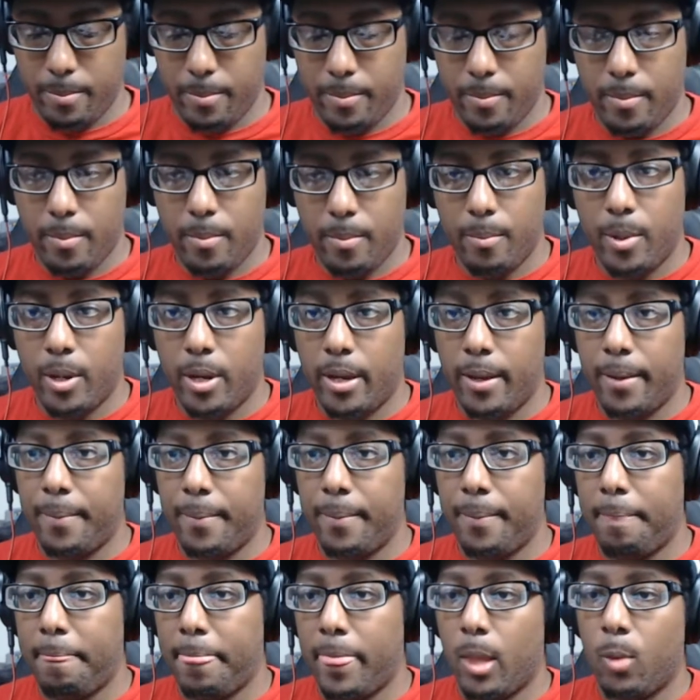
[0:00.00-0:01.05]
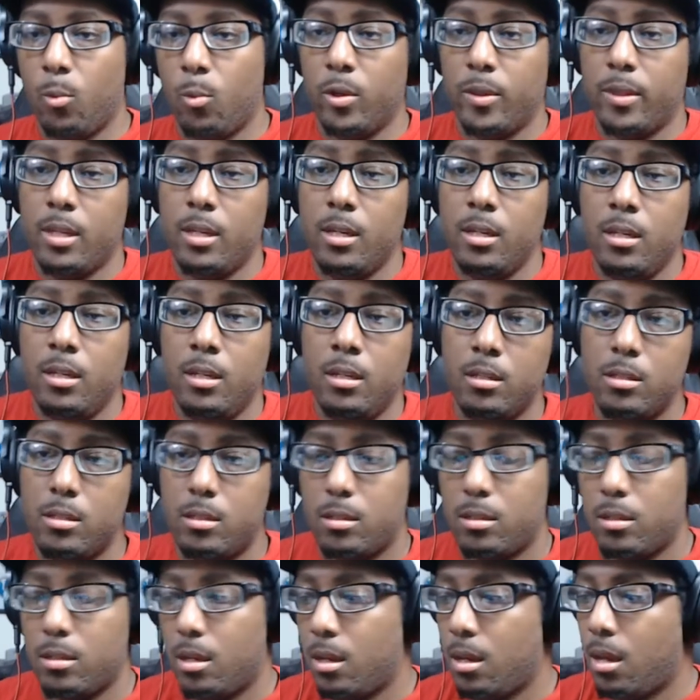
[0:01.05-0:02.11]
But with
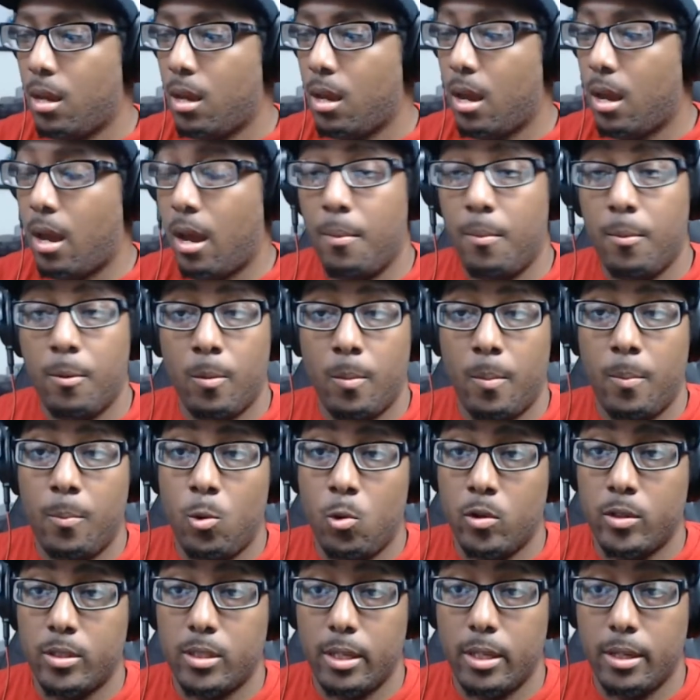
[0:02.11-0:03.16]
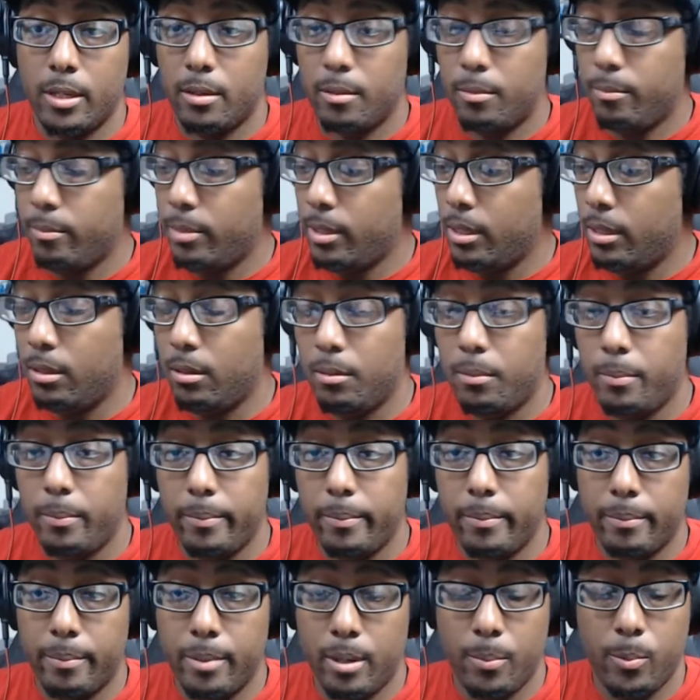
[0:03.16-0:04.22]
these, I'm going to be
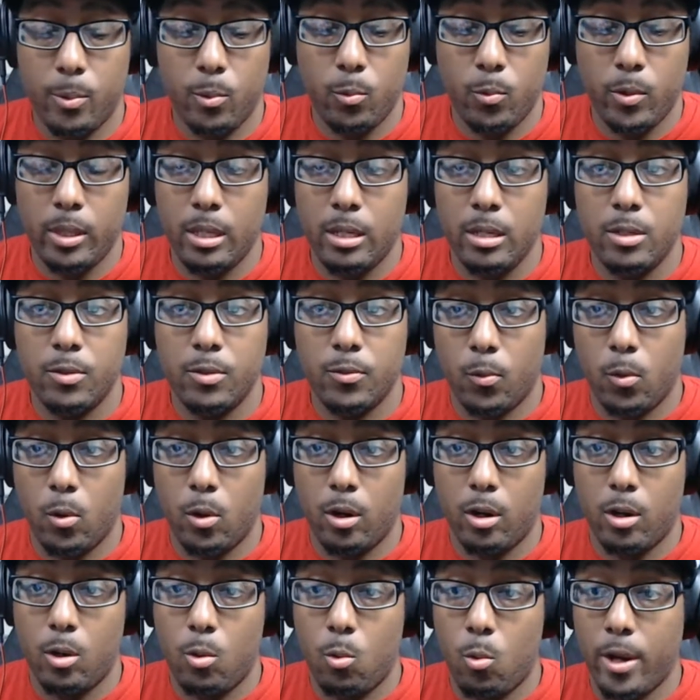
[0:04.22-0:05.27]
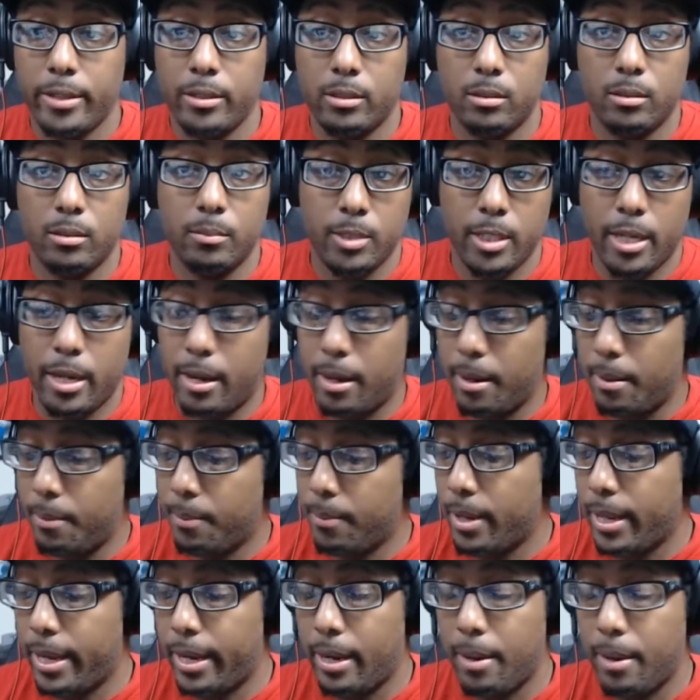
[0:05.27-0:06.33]
bumping with these for quite some time.
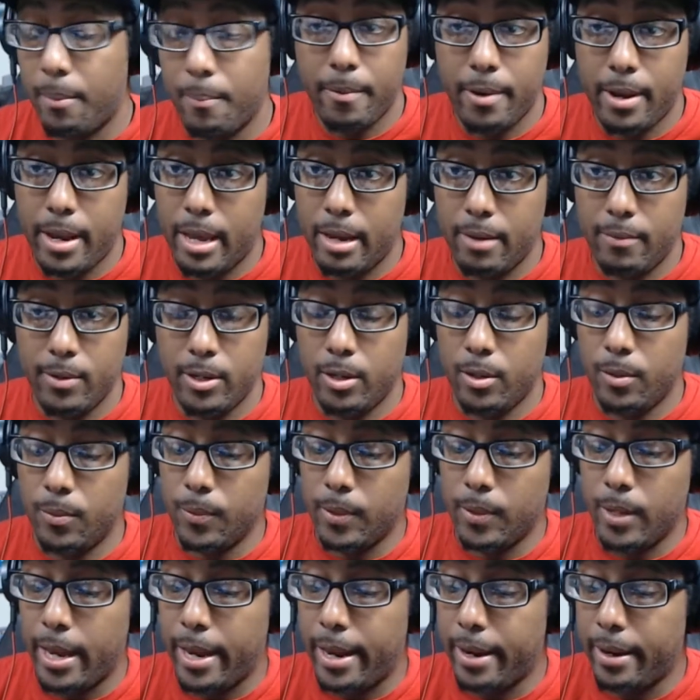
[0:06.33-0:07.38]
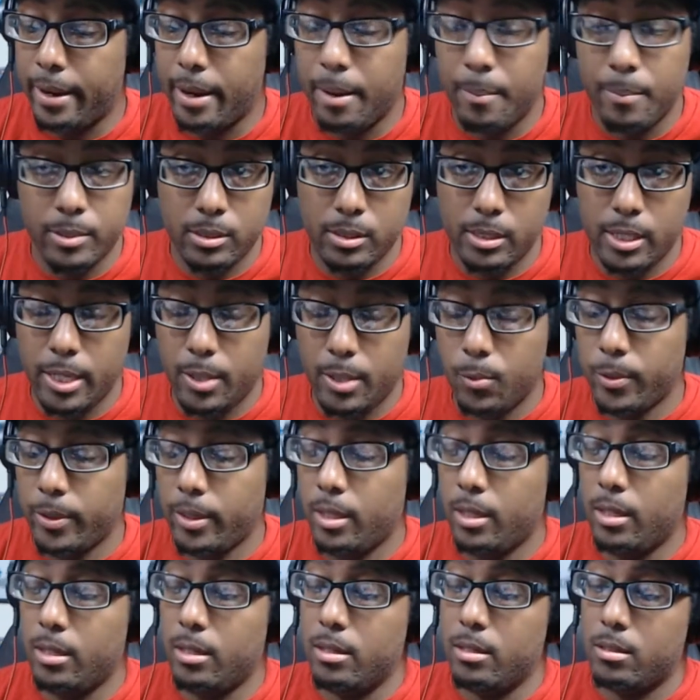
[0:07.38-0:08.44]
Like, I'm even gonna lie, I'm gonna stick with
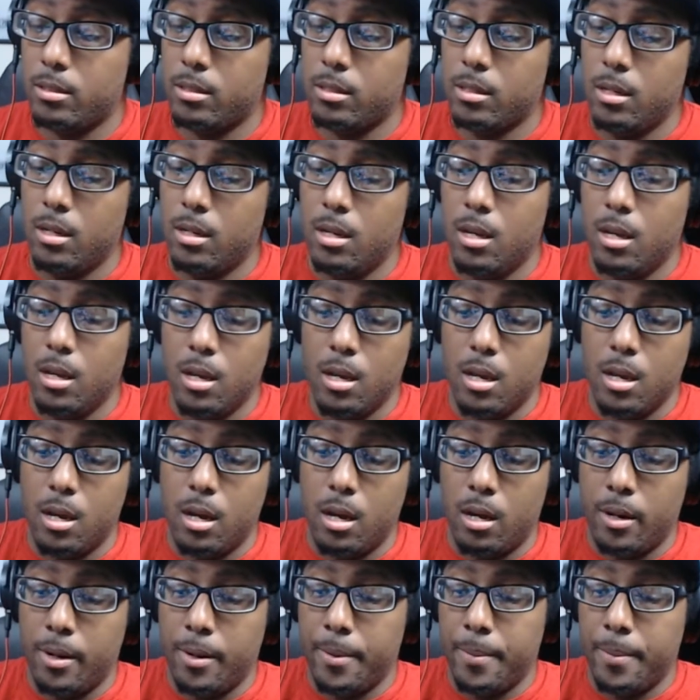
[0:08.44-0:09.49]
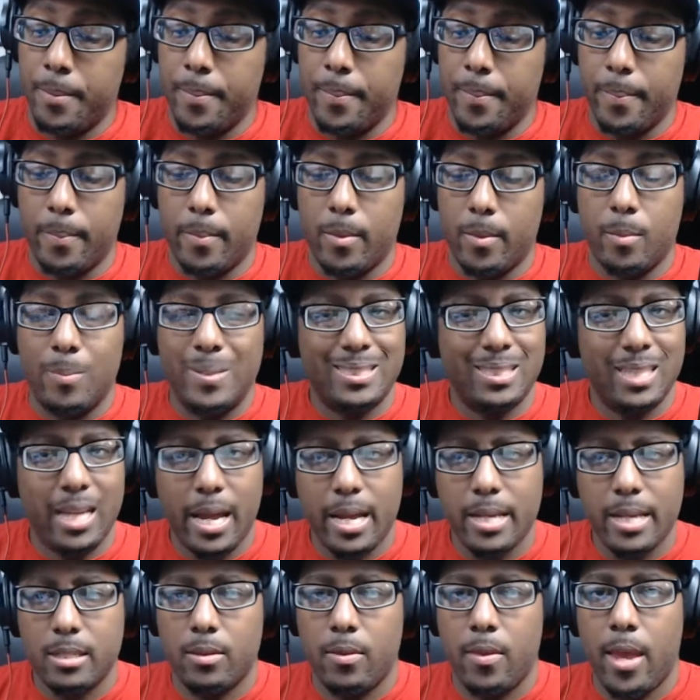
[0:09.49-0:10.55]
these.
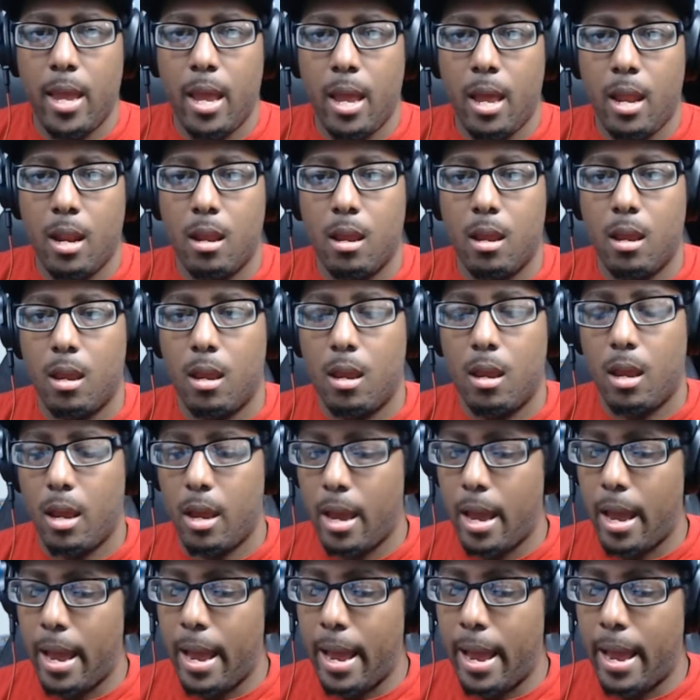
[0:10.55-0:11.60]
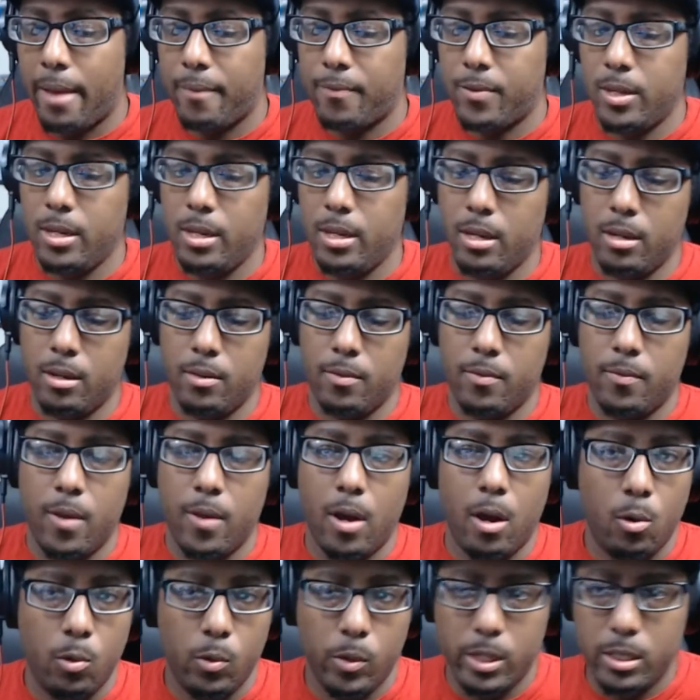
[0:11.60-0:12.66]
Besides that, I have to give the
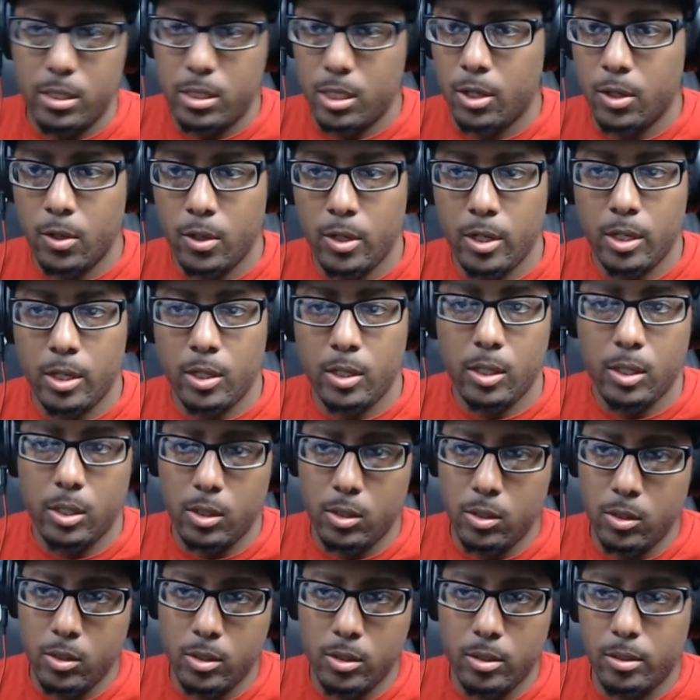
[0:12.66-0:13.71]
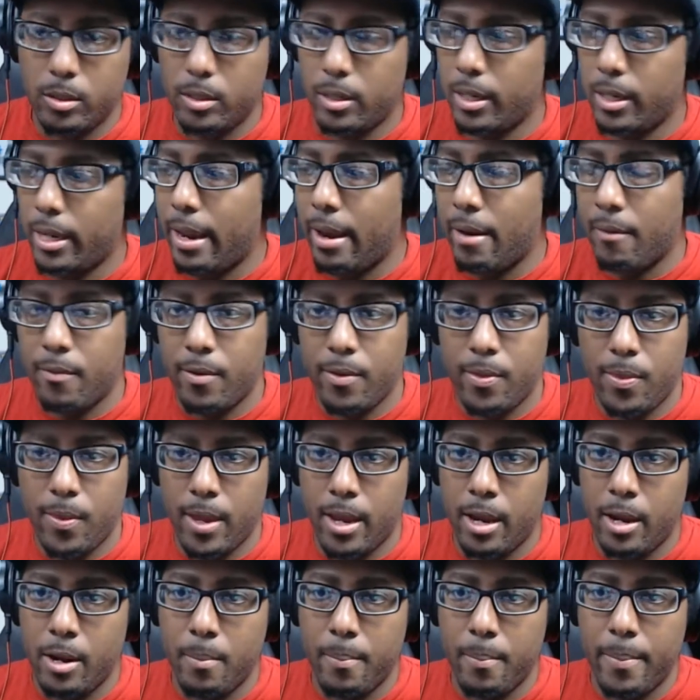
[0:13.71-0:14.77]
whole interior look,
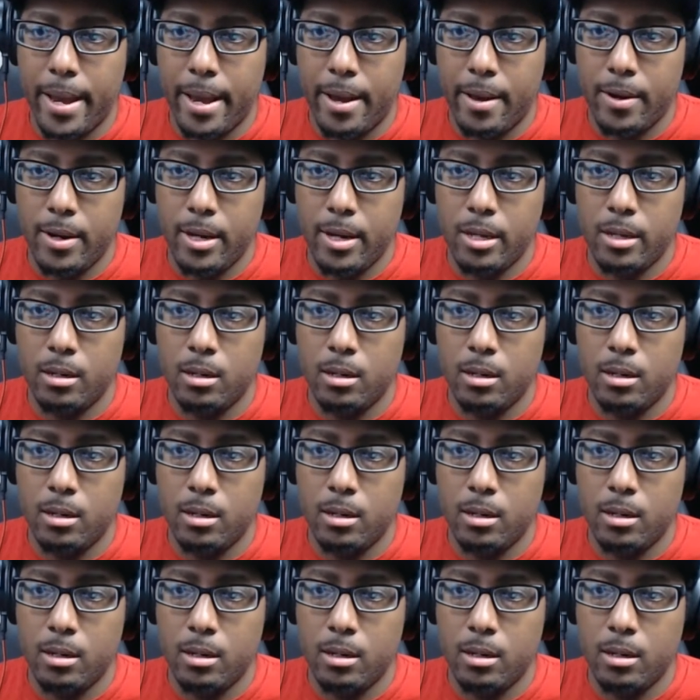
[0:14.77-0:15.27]
everything about it,